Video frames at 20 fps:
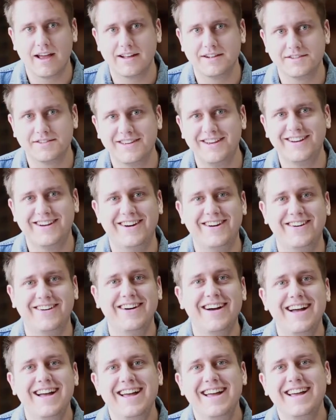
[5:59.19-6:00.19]
And
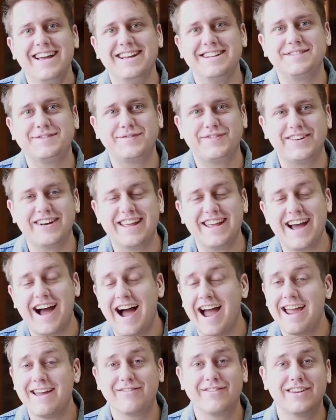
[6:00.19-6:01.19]
so it's funny,
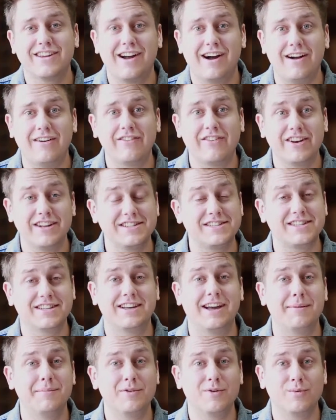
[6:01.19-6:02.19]
I have the confidence to
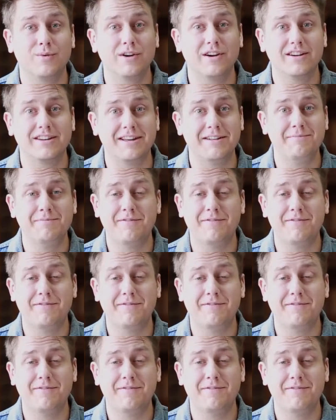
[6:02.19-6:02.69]
come to work